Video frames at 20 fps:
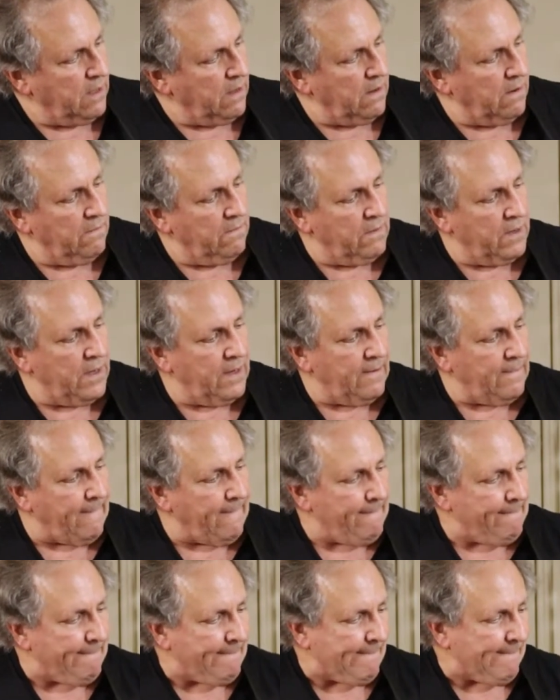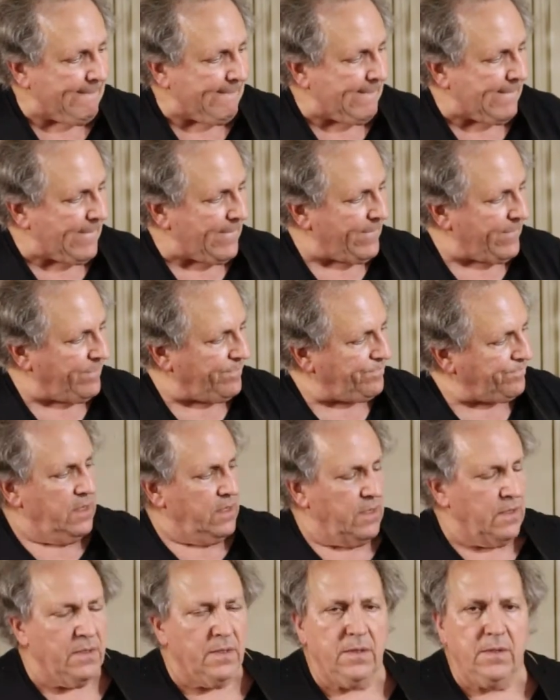Alright.
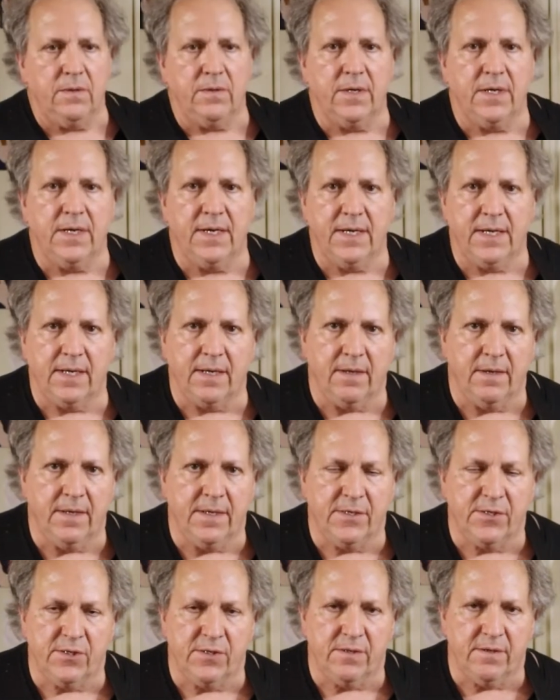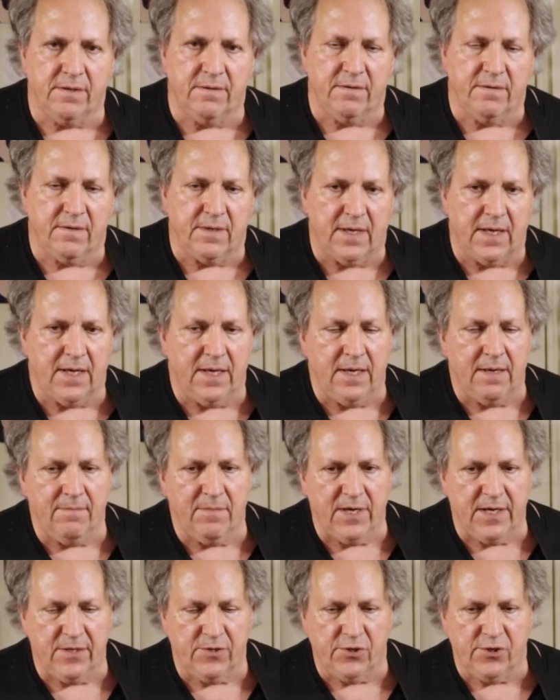Okay, here's another A
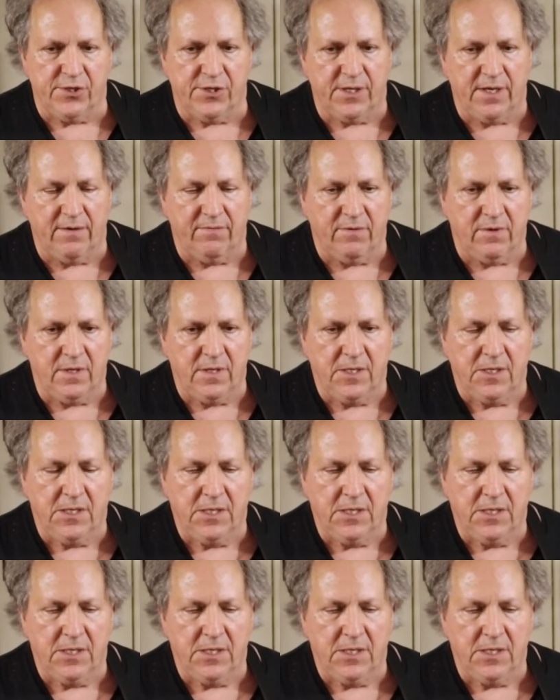major 7.